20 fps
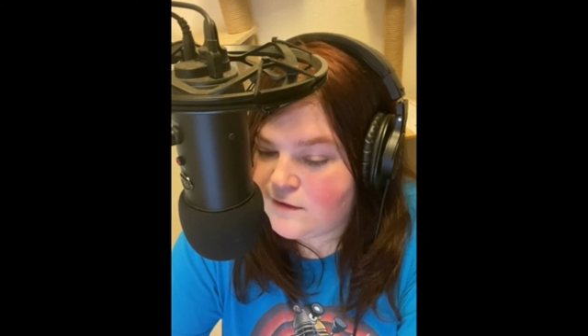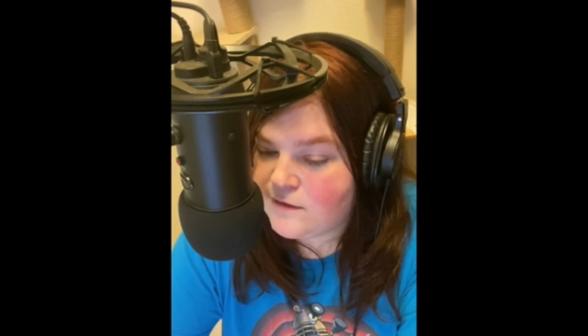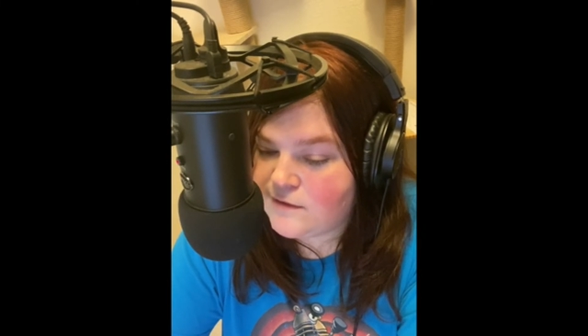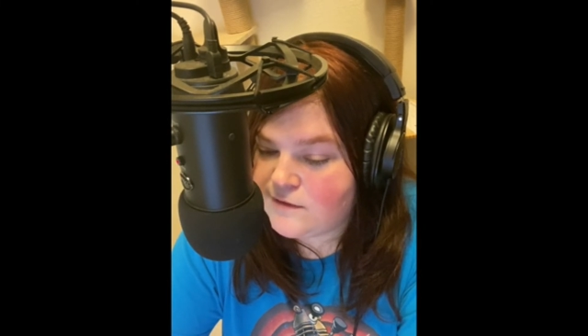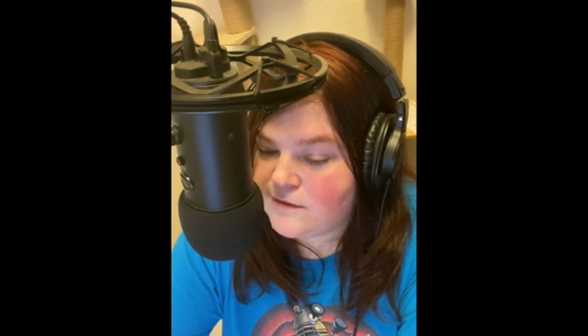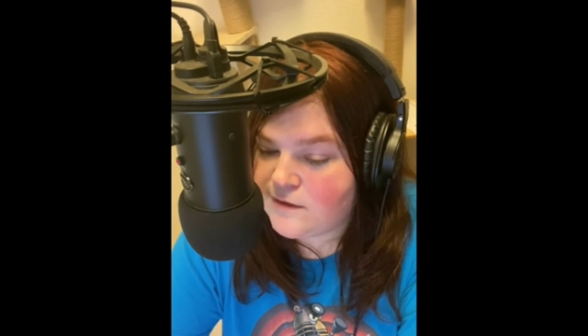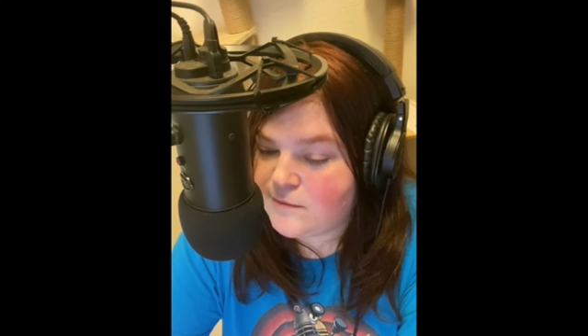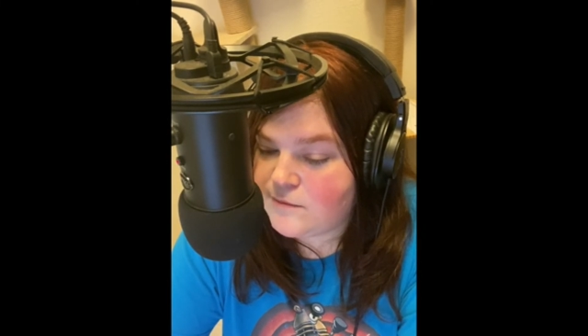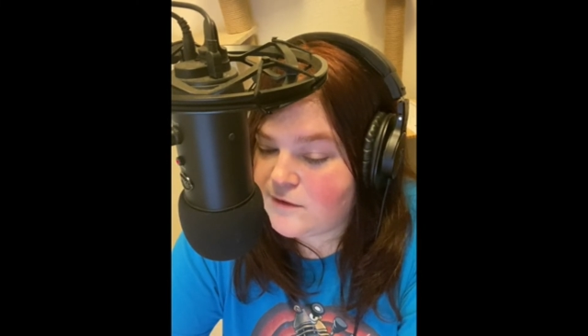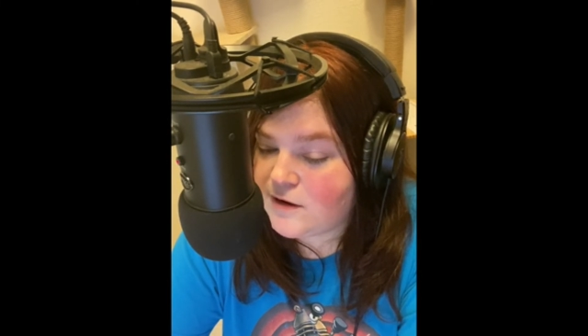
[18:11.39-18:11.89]

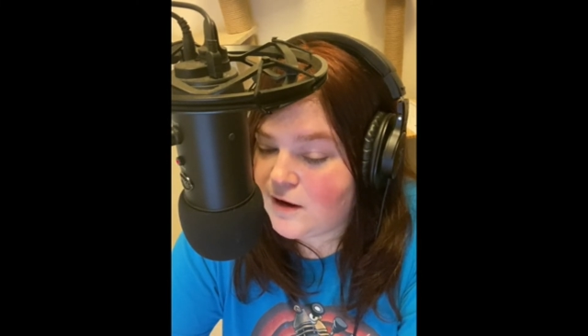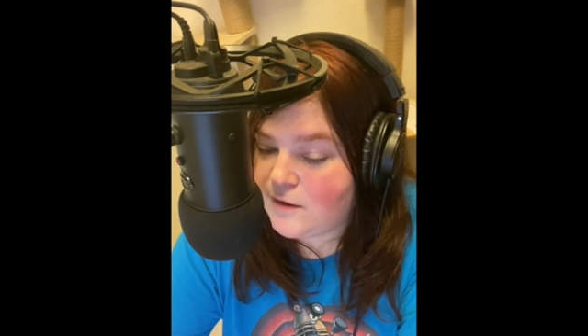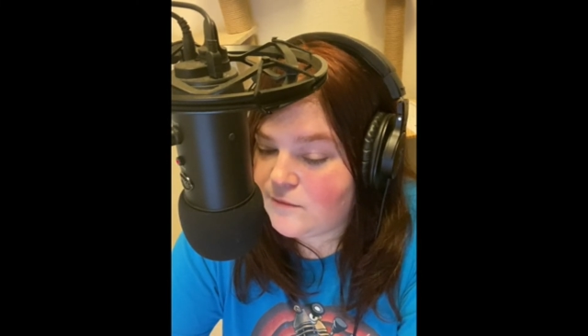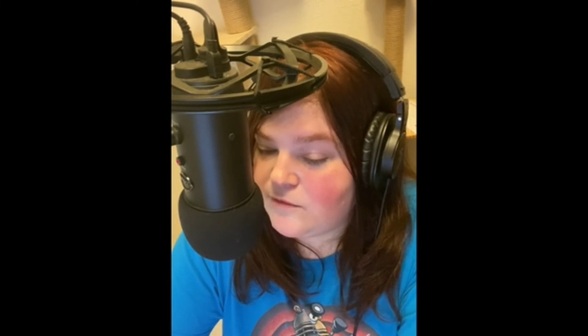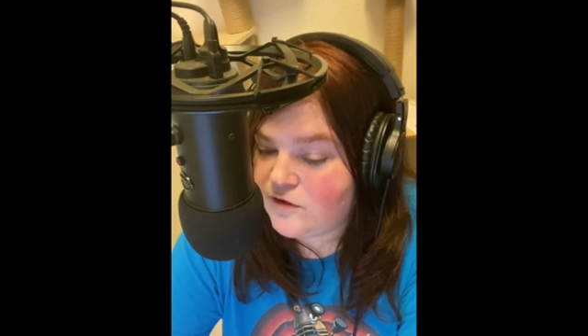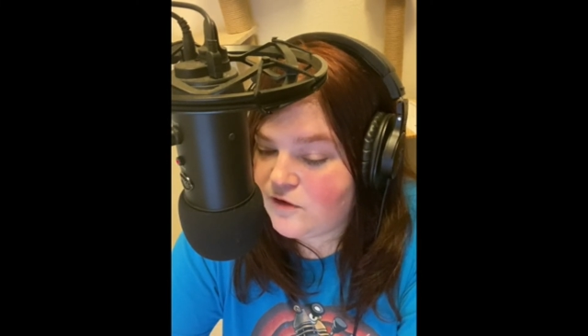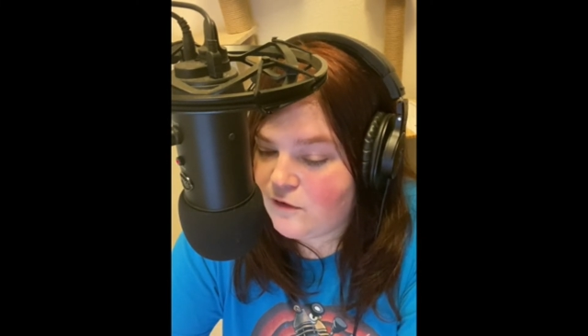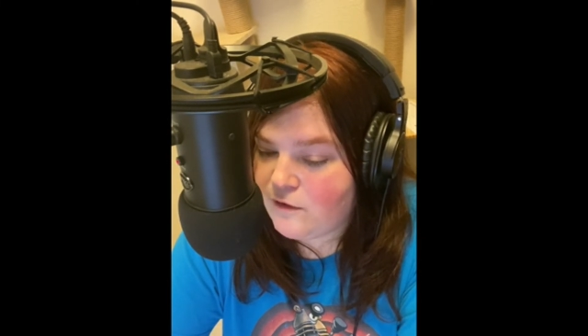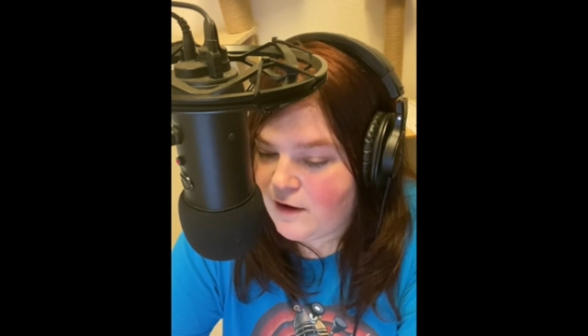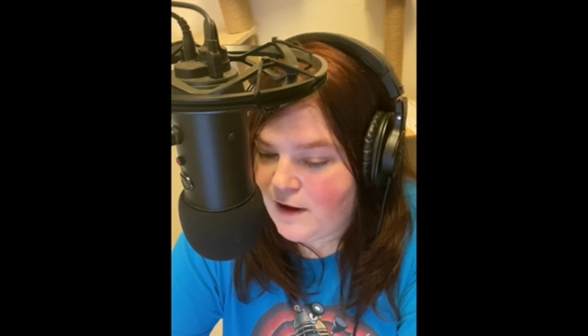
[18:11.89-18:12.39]

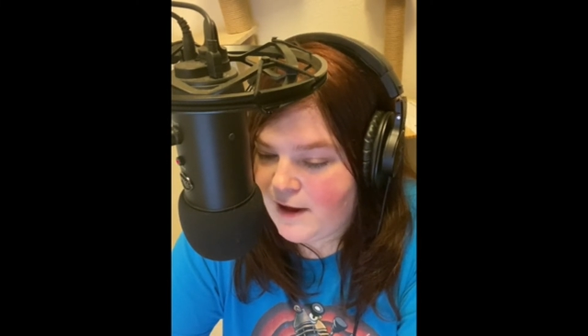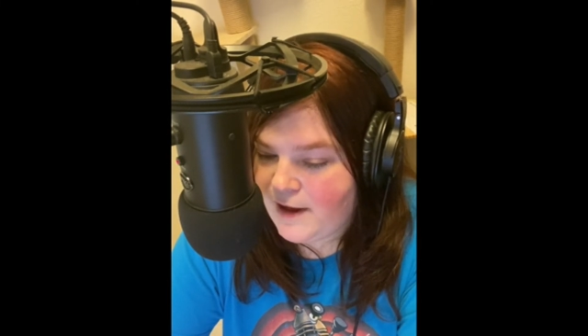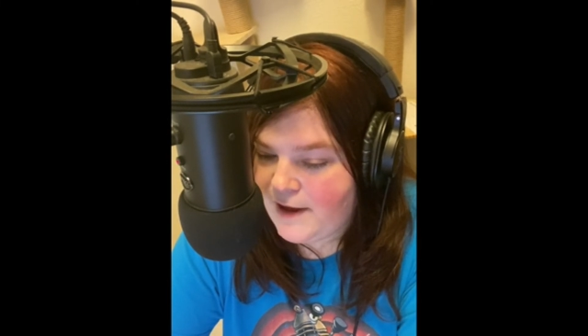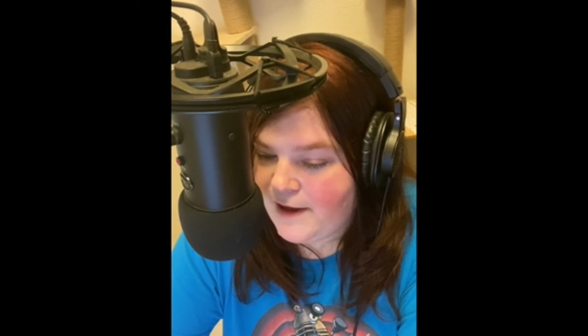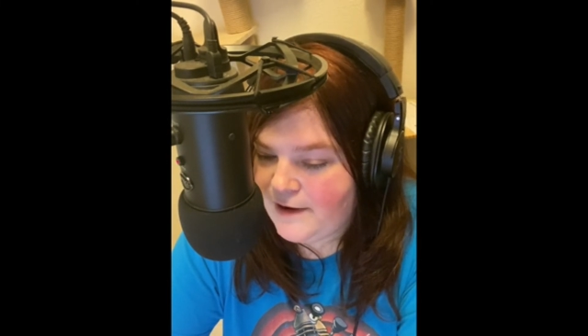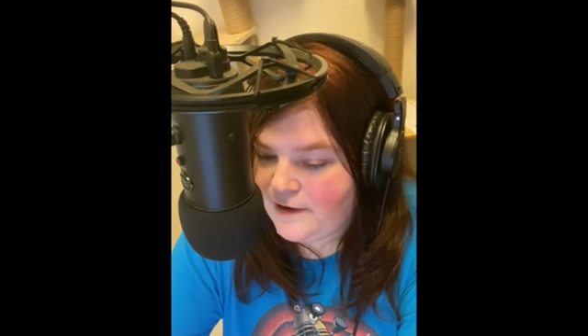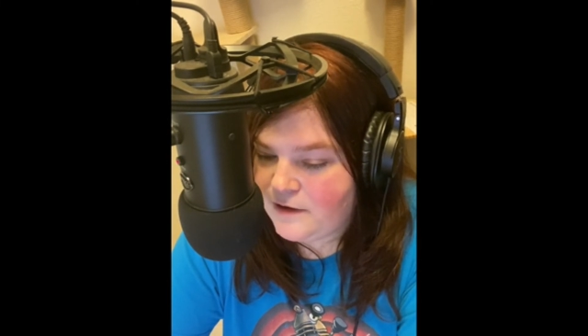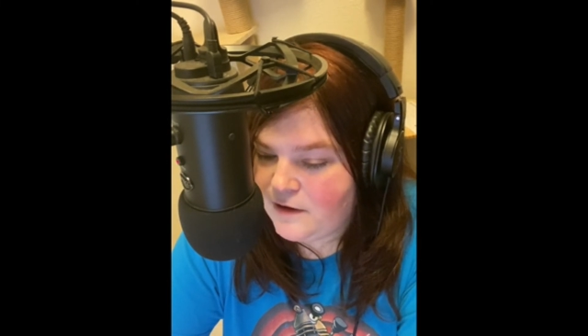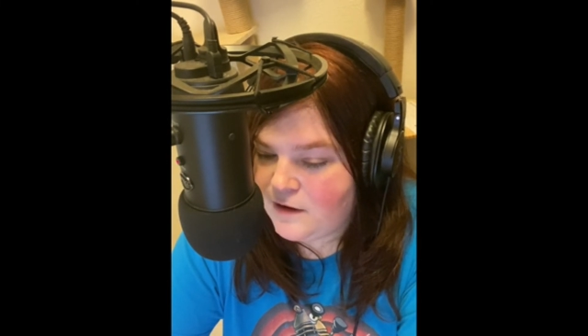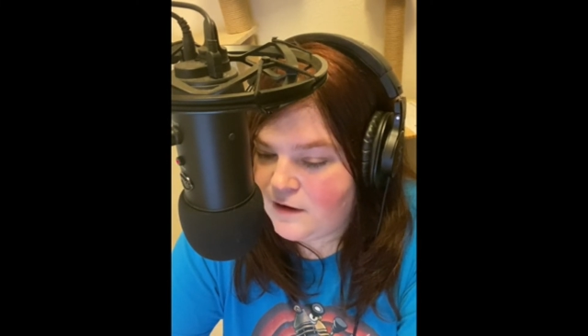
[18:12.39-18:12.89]
Sometimes you're
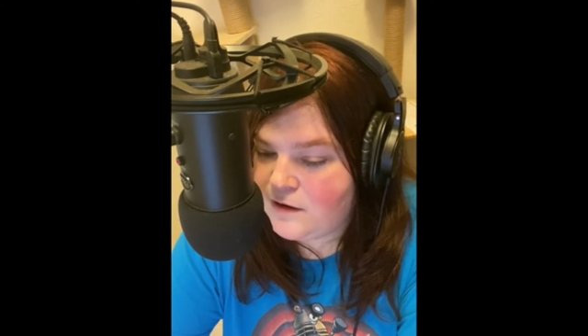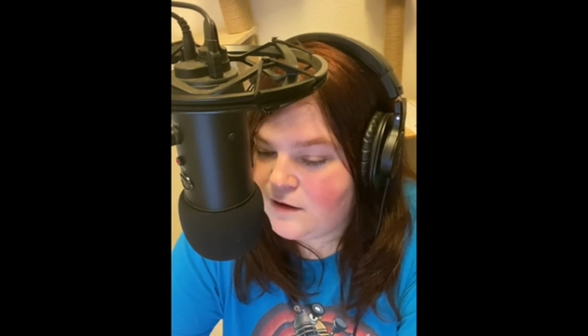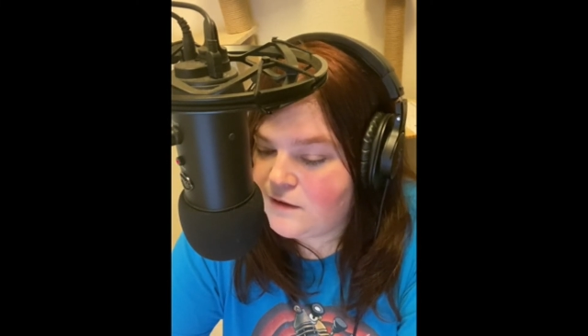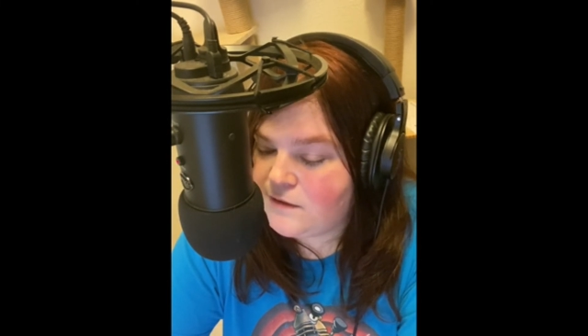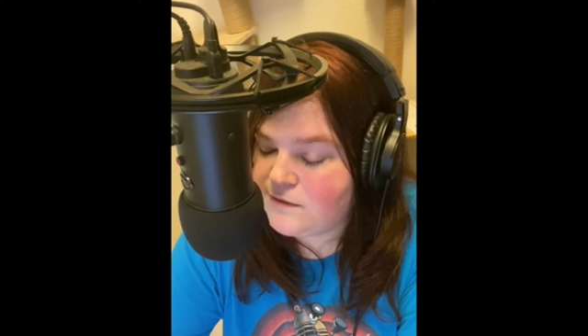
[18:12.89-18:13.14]
ahead,